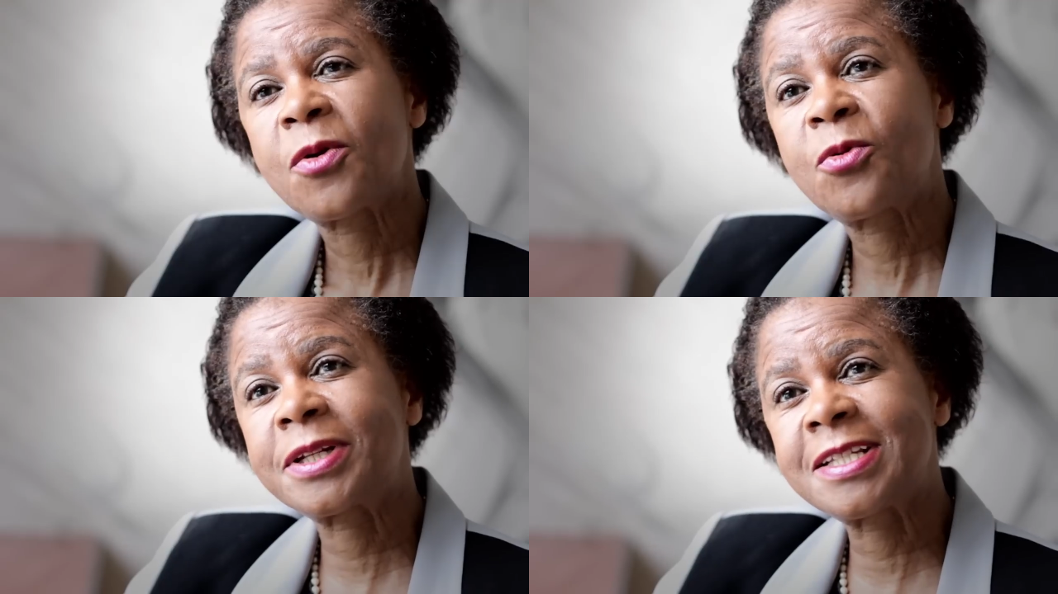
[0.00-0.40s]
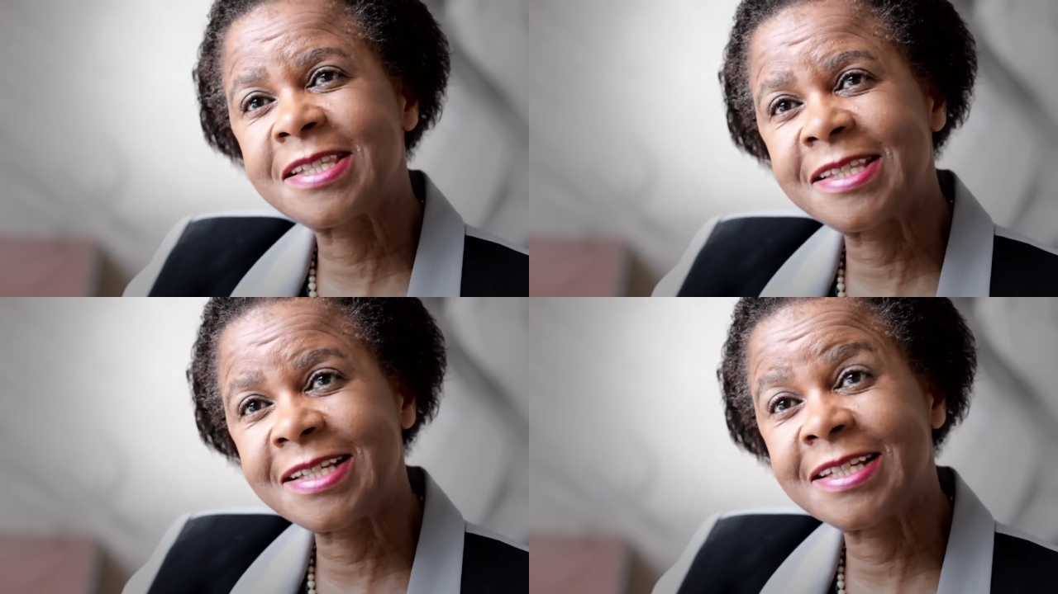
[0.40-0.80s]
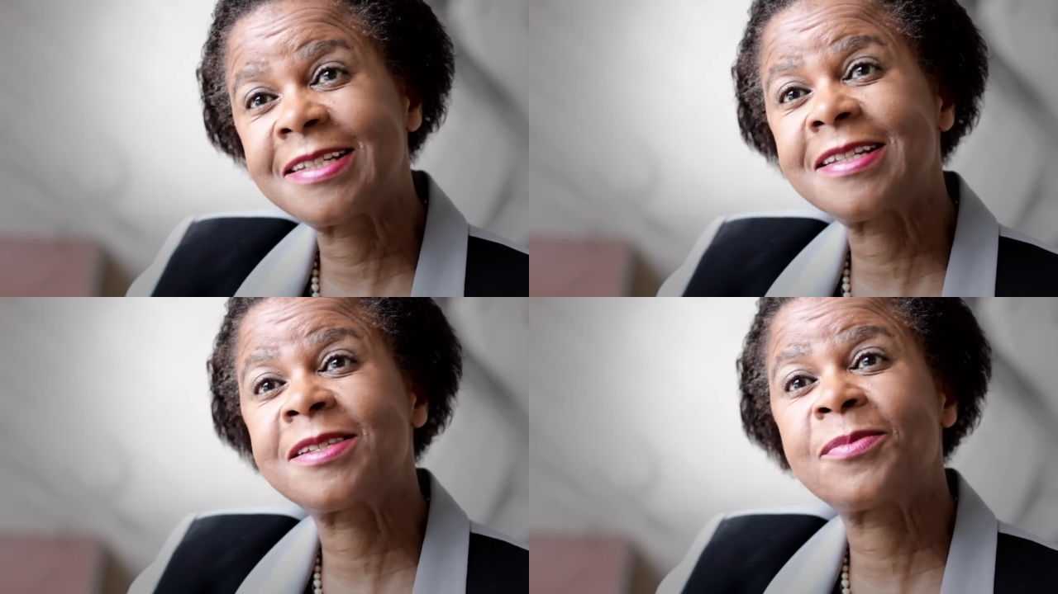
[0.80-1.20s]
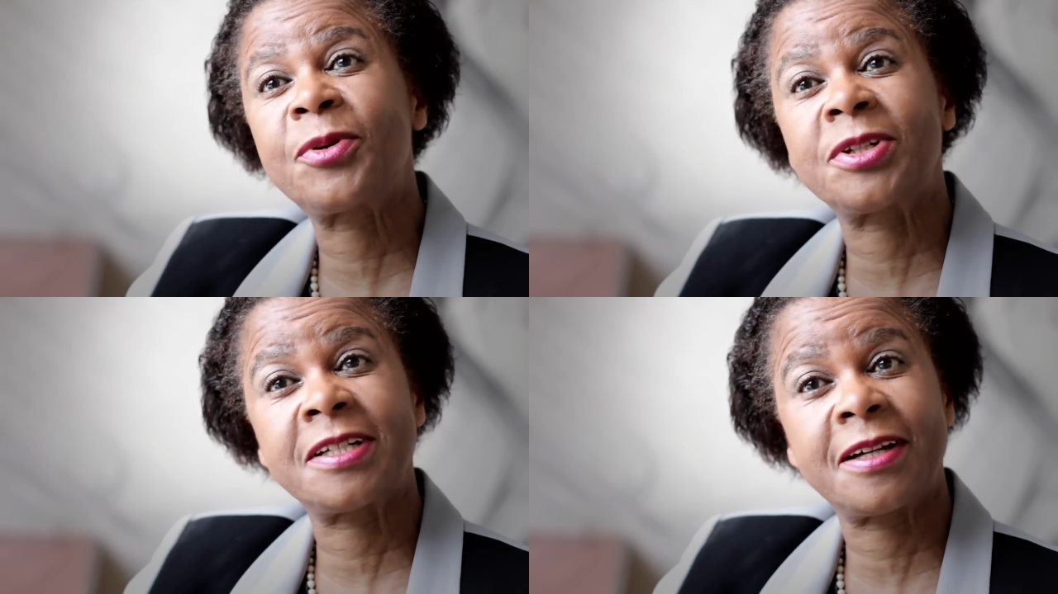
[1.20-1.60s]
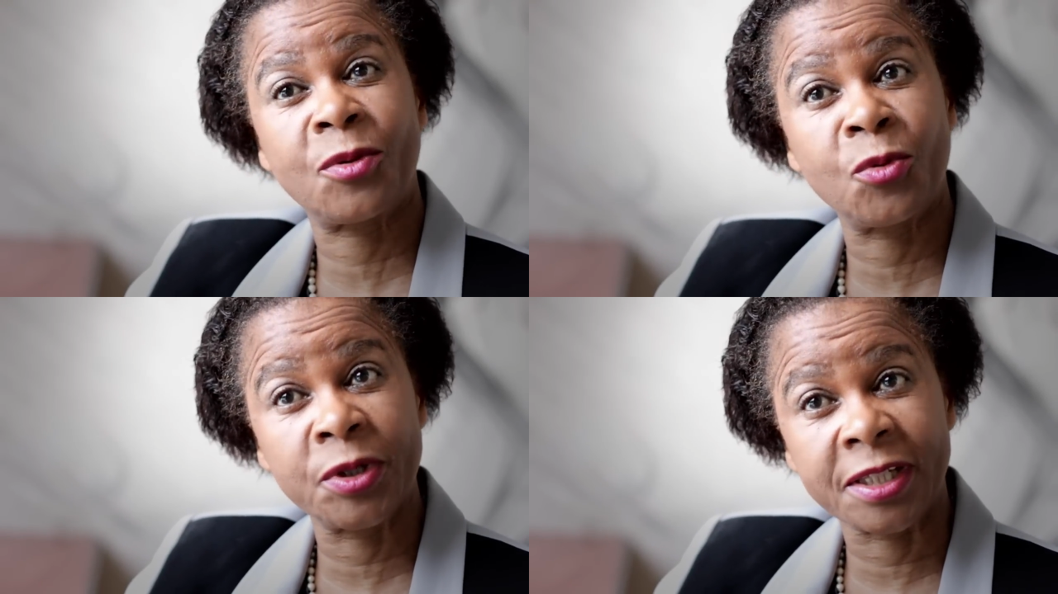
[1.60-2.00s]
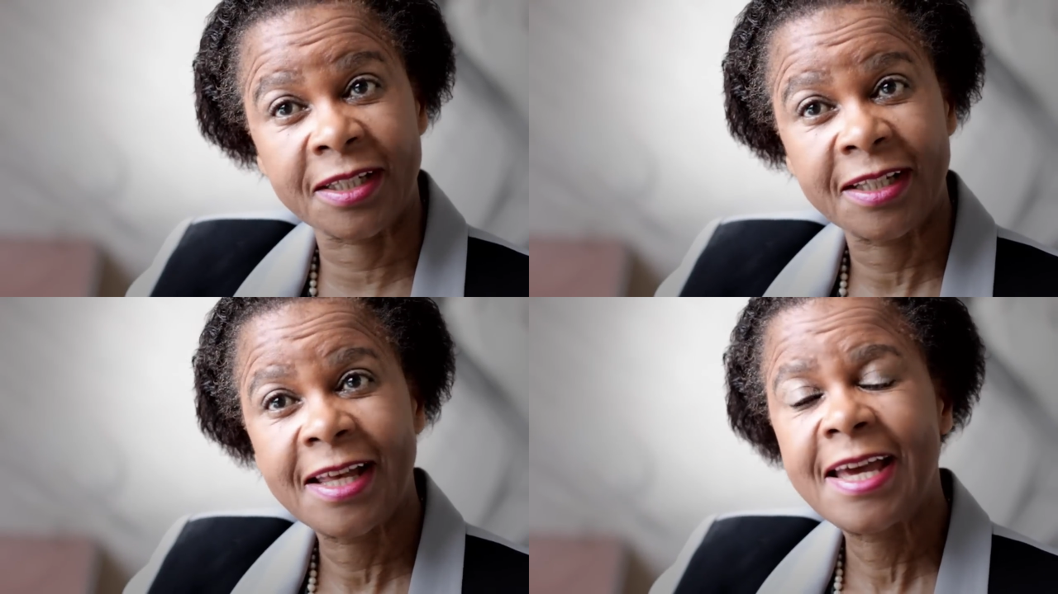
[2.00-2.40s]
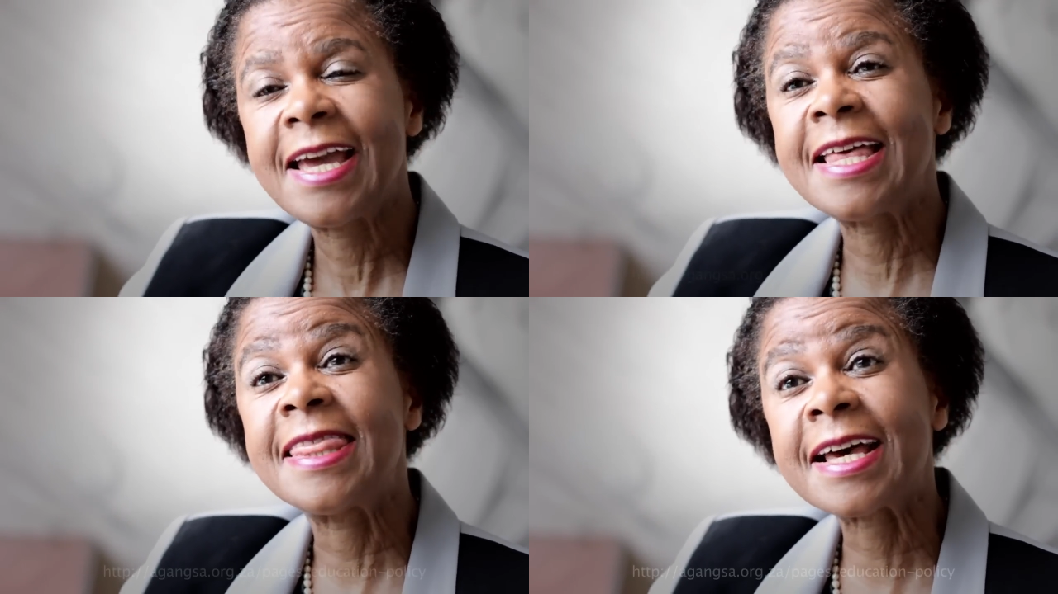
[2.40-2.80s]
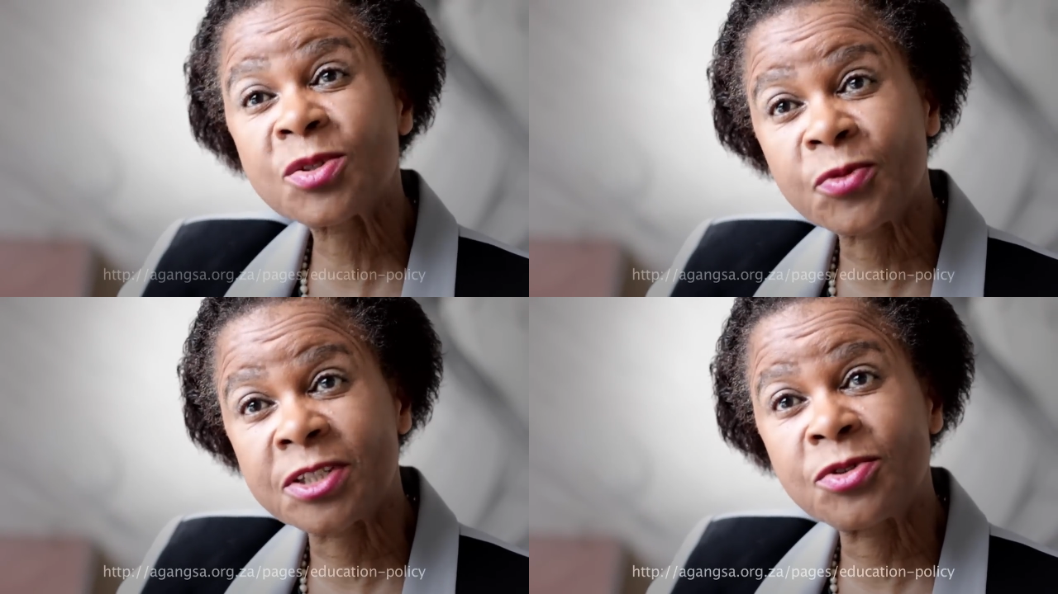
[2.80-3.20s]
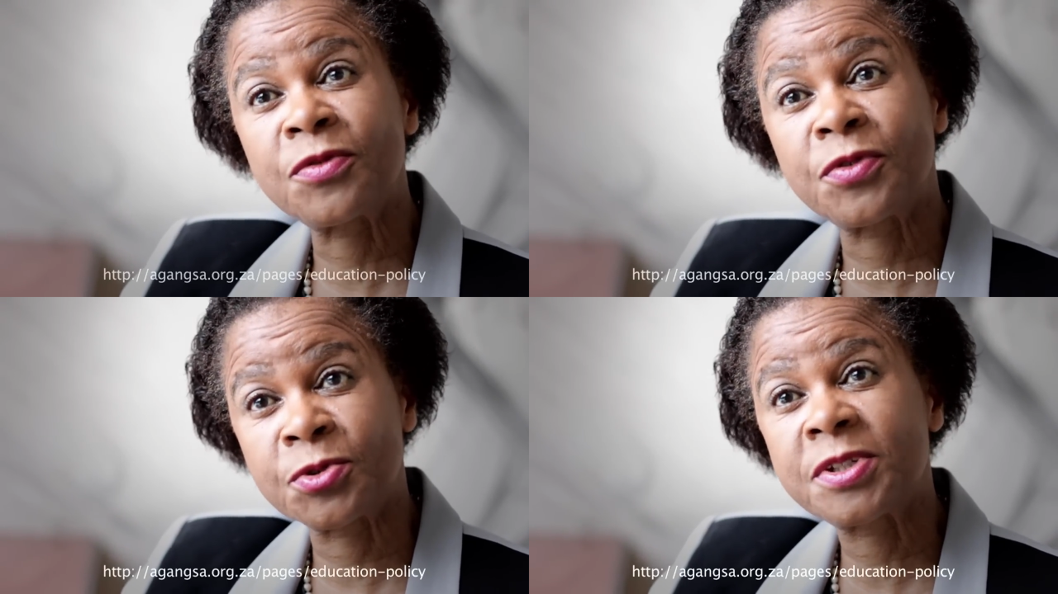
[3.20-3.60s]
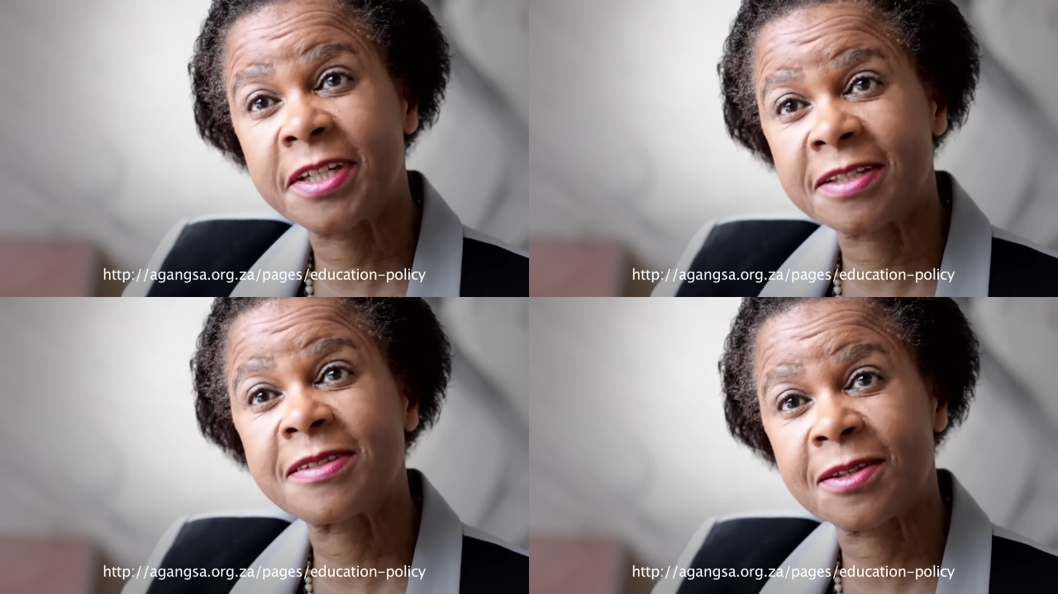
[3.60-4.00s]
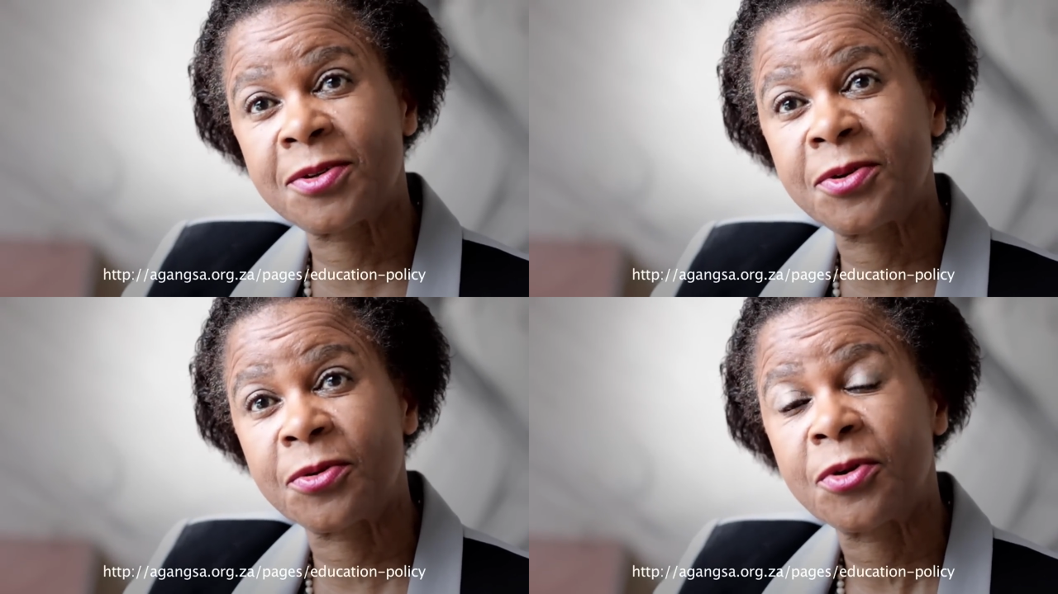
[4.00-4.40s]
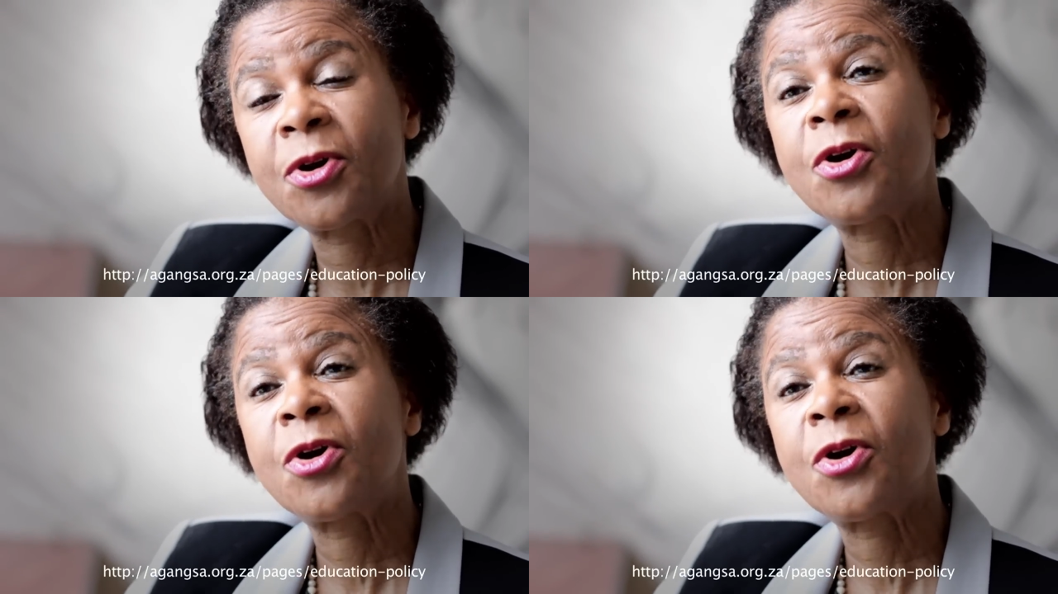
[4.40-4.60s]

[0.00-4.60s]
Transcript: What is needed is the political will, and that's what your vote can secure.